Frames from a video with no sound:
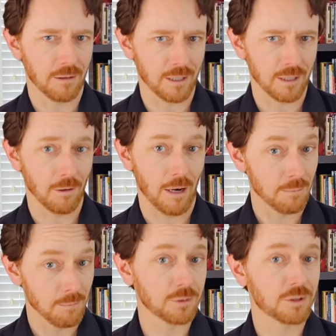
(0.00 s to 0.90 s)
theater,
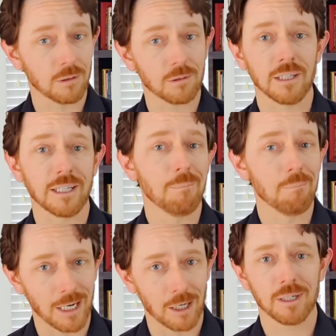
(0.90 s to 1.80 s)
and most certainly
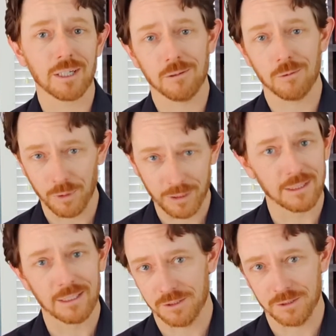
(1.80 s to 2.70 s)
American
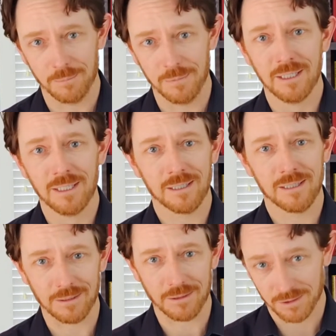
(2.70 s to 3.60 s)
realism,
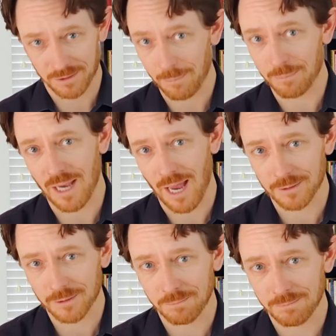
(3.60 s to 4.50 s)
than
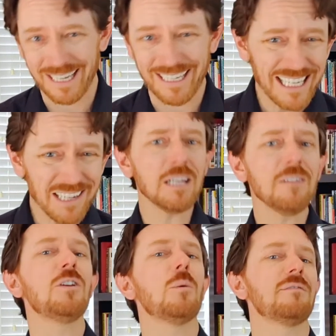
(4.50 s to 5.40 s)
subtext. And even
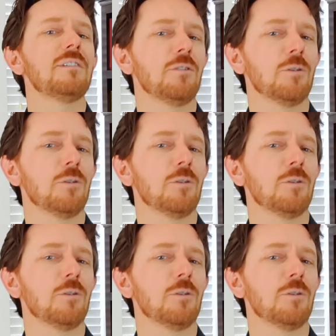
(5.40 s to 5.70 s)
if you have never